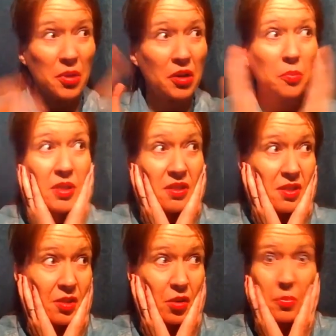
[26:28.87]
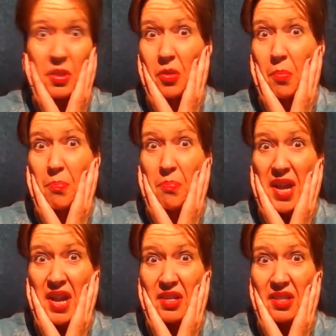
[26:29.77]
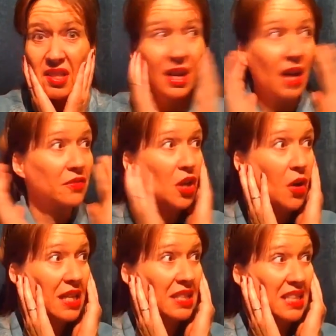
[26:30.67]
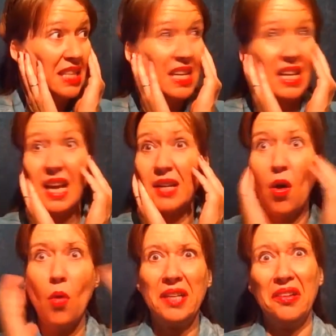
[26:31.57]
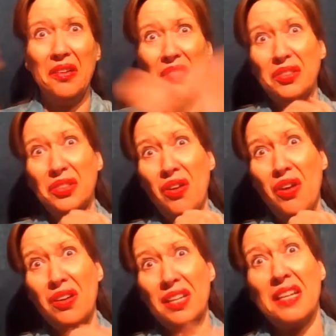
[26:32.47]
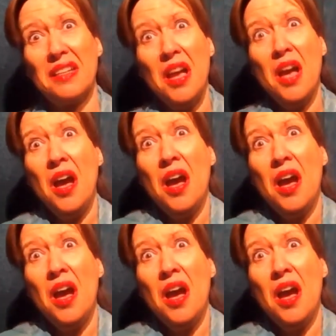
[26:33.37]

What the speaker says: It's going to be so embarrassing. I have no idea. And oh my God, they're talking and...